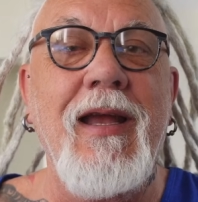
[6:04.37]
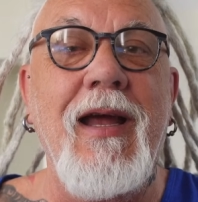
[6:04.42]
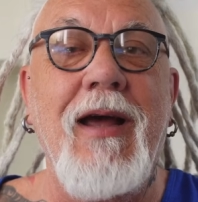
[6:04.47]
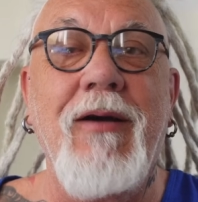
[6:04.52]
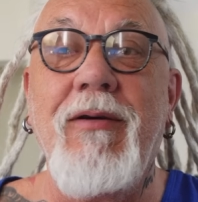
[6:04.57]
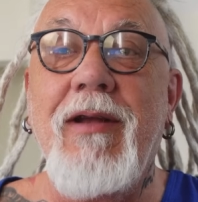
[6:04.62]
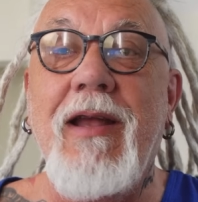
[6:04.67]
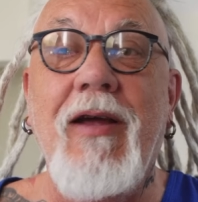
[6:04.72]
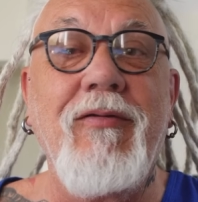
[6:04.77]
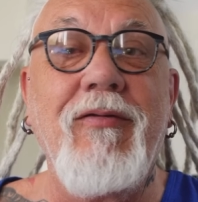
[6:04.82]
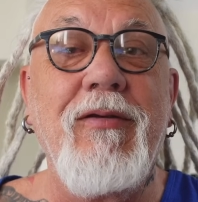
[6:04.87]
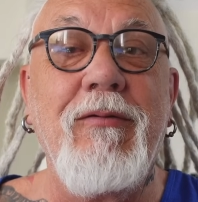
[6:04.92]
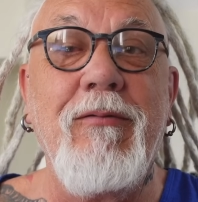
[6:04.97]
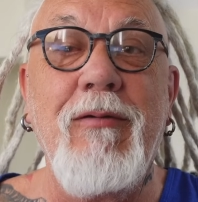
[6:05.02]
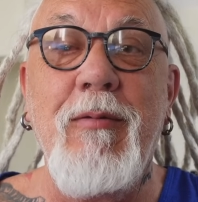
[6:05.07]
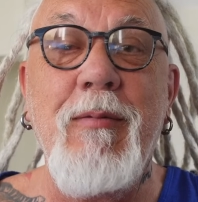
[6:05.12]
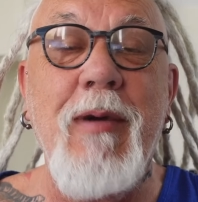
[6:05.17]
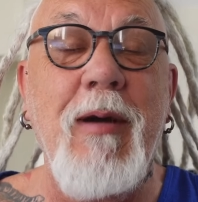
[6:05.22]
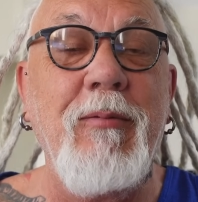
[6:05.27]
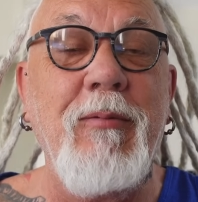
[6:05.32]
I'm going to have to
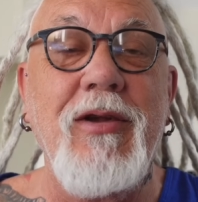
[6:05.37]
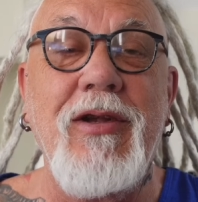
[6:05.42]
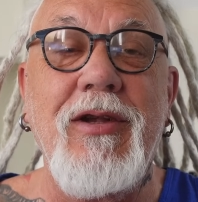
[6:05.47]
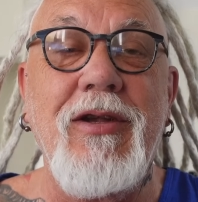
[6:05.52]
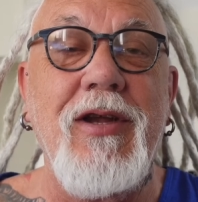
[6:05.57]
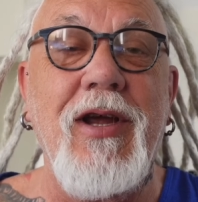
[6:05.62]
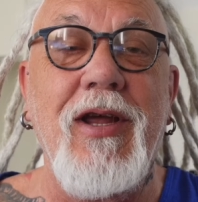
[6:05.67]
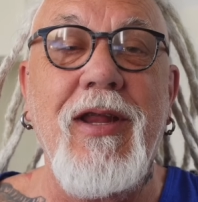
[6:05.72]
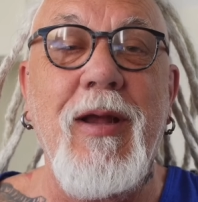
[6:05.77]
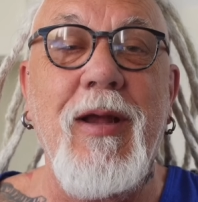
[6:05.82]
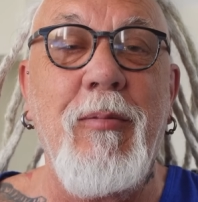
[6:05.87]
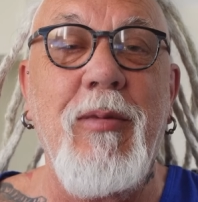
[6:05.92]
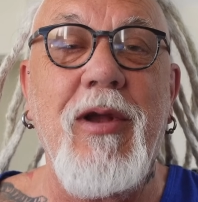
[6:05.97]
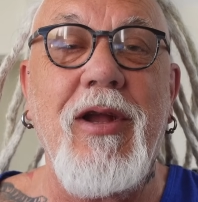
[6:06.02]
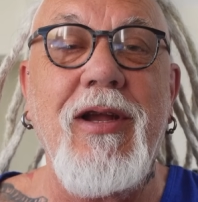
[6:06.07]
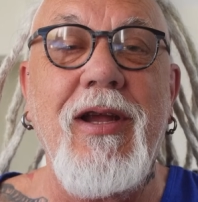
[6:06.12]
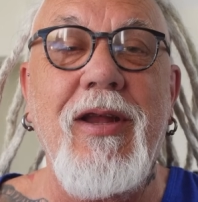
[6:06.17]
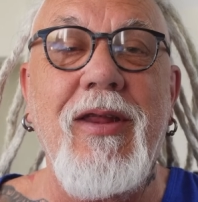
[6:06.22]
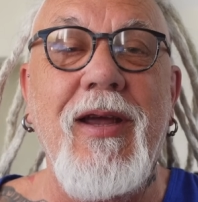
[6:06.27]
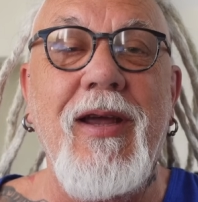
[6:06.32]
remember to turn the
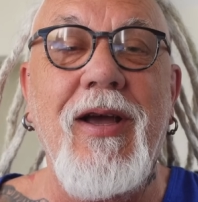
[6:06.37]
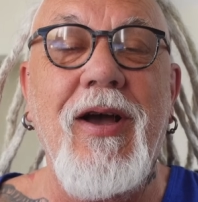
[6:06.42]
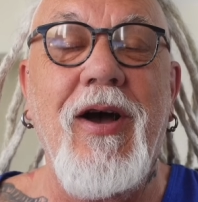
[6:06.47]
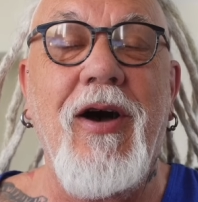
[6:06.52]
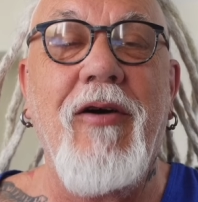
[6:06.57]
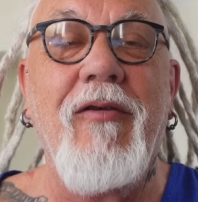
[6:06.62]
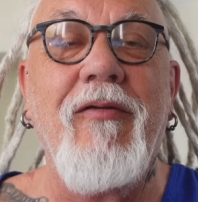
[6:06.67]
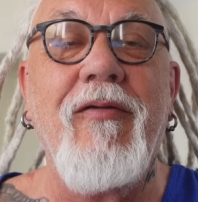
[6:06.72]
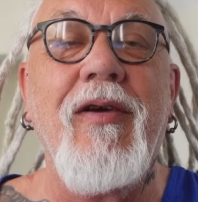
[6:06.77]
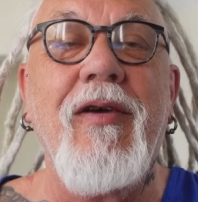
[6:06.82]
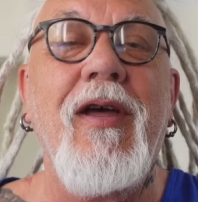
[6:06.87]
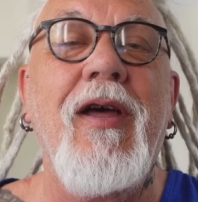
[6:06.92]
bloody thing off.